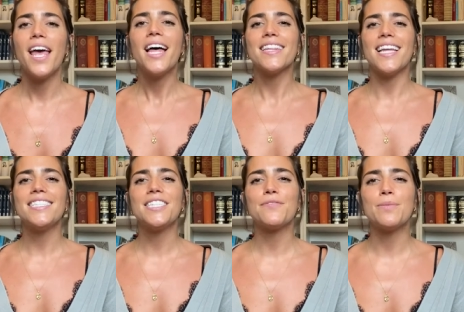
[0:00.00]

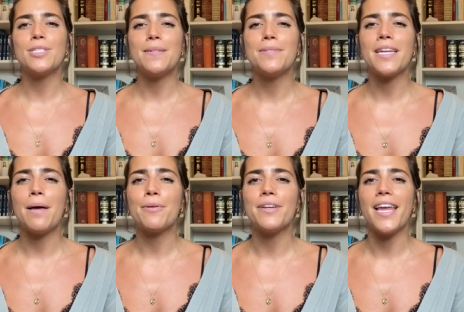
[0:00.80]
Let's hear from James and
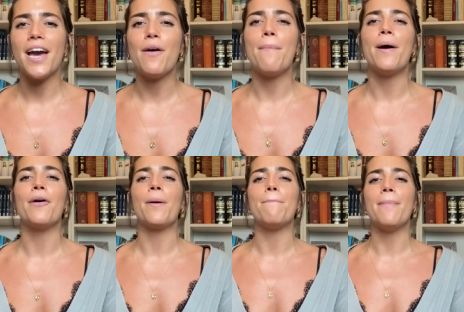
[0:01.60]
Albert now
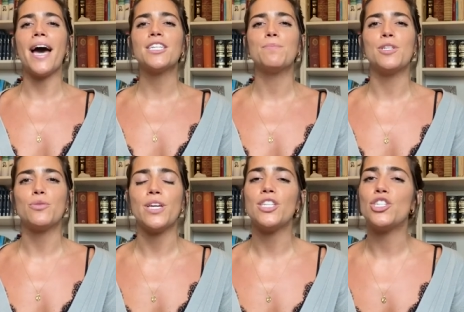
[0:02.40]
about a match
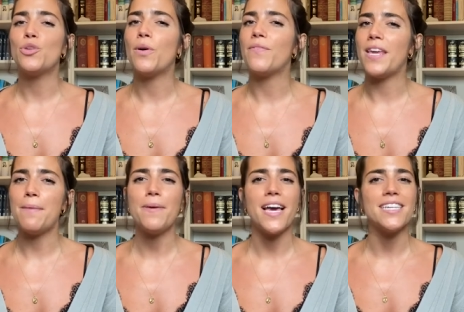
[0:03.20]
between two of
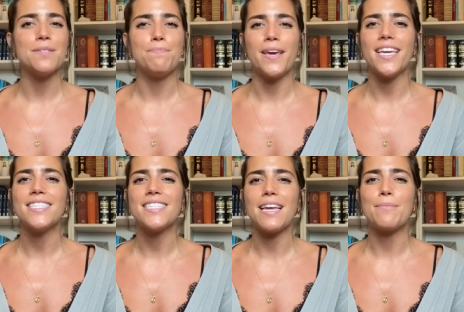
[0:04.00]
EPL's
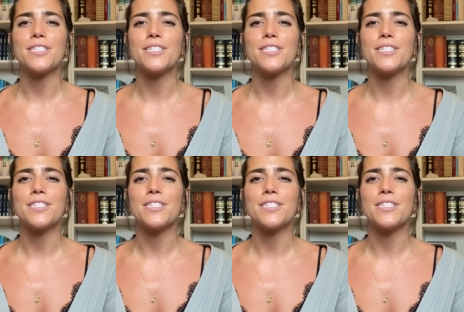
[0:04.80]
biggest summer